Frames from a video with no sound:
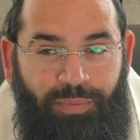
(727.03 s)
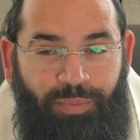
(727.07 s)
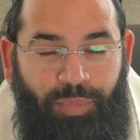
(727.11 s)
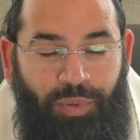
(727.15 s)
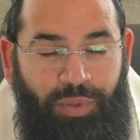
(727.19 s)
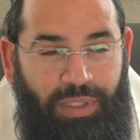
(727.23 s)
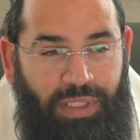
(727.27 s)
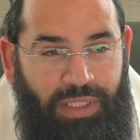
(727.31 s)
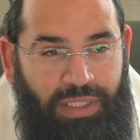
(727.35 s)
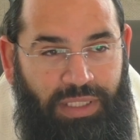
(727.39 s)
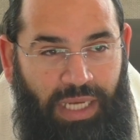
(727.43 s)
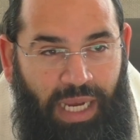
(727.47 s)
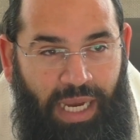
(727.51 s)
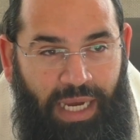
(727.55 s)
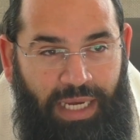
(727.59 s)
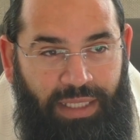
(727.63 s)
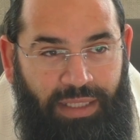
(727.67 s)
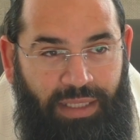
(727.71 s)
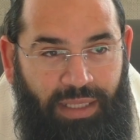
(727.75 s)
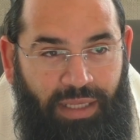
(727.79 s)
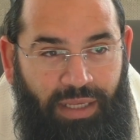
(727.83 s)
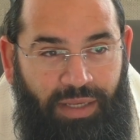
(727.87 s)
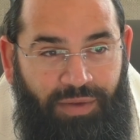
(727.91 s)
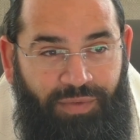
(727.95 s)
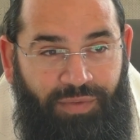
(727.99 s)
Put
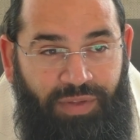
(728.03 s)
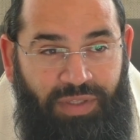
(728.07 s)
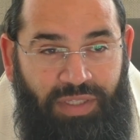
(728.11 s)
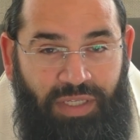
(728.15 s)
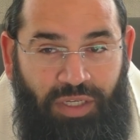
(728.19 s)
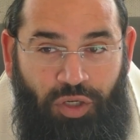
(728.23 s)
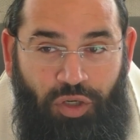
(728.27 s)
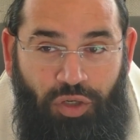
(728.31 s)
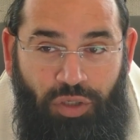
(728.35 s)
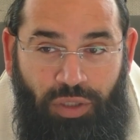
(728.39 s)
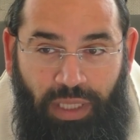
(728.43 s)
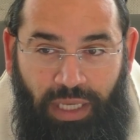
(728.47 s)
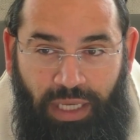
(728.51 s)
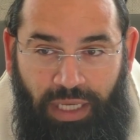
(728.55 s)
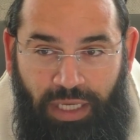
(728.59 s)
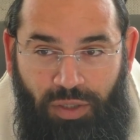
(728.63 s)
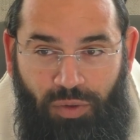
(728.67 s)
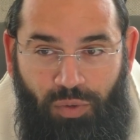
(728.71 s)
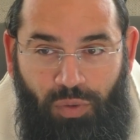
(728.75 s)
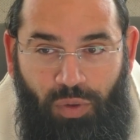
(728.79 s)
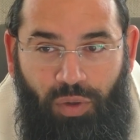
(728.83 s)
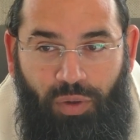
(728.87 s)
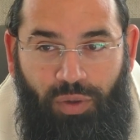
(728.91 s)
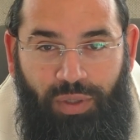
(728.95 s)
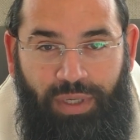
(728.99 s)
aside if it's a good
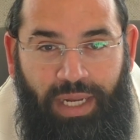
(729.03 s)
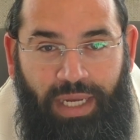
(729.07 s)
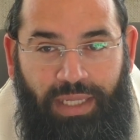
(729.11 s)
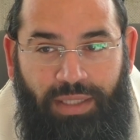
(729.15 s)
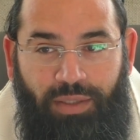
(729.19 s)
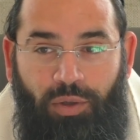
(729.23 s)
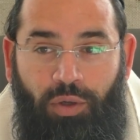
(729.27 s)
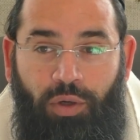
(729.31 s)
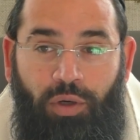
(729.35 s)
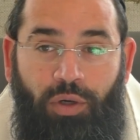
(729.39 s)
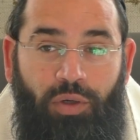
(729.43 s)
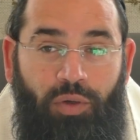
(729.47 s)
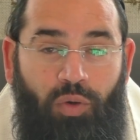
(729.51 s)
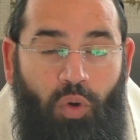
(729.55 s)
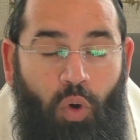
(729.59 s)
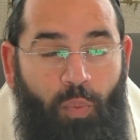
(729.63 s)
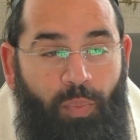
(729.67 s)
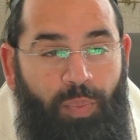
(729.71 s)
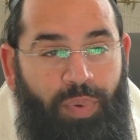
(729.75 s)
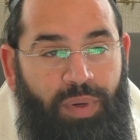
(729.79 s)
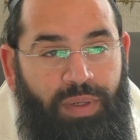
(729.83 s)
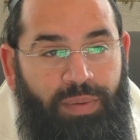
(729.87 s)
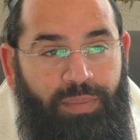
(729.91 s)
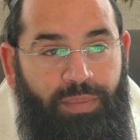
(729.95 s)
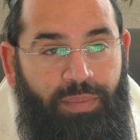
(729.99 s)
chinuch or not, or
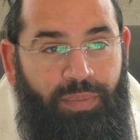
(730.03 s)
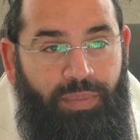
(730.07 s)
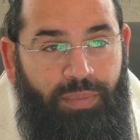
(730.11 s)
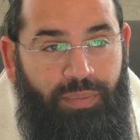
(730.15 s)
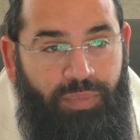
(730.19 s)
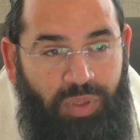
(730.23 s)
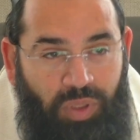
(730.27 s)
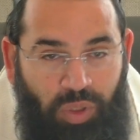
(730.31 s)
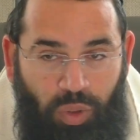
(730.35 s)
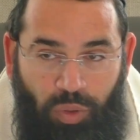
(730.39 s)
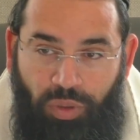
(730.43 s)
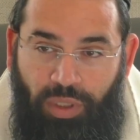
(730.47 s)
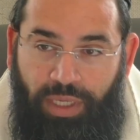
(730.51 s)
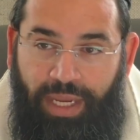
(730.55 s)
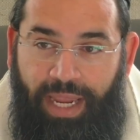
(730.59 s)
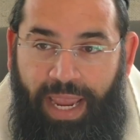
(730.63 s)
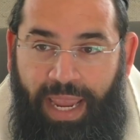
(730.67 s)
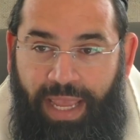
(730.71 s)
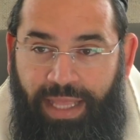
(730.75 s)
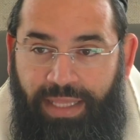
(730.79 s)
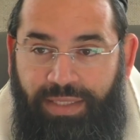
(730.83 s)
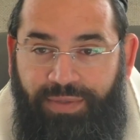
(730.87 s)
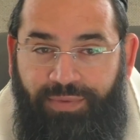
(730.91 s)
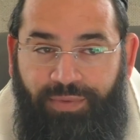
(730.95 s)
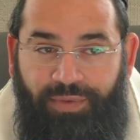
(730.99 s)
open soda
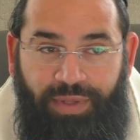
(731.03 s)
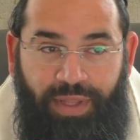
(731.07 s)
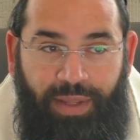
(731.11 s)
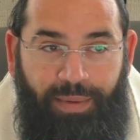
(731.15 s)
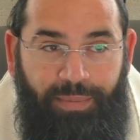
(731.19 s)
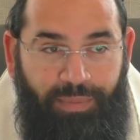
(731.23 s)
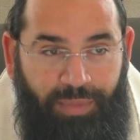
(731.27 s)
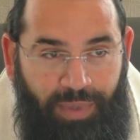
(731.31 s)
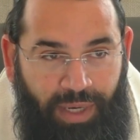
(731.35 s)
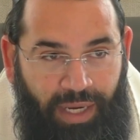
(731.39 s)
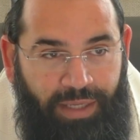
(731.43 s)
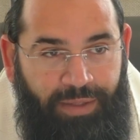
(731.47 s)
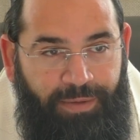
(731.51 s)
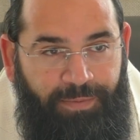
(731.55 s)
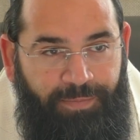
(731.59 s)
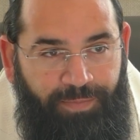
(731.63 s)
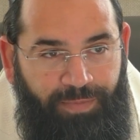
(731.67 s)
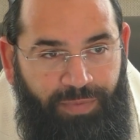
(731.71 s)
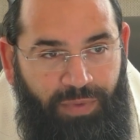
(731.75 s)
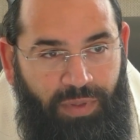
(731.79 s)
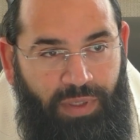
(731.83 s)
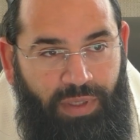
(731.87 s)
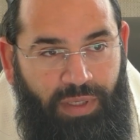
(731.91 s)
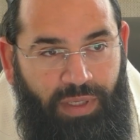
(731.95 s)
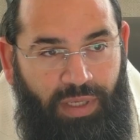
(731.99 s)
cans for them, right,
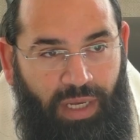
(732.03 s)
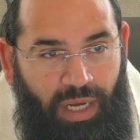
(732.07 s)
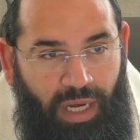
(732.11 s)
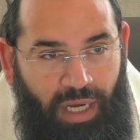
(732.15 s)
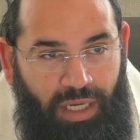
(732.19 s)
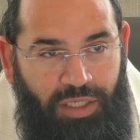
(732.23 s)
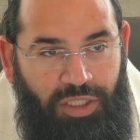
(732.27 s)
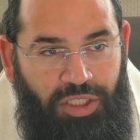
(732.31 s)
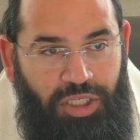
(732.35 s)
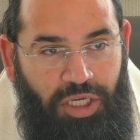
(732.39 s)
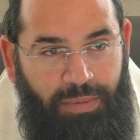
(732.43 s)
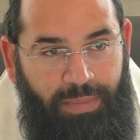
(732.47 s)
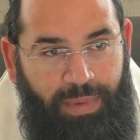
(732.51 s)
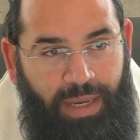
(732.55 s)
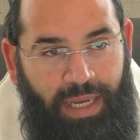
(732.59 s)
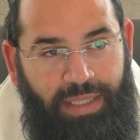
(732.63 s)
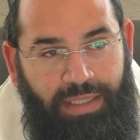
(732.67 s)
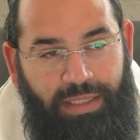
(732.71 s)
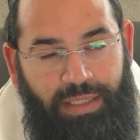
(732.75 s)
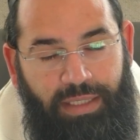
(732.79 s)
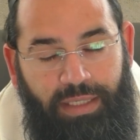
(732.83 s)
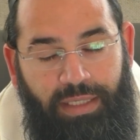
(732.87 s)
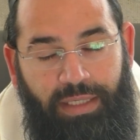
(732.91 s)
on Shabbat.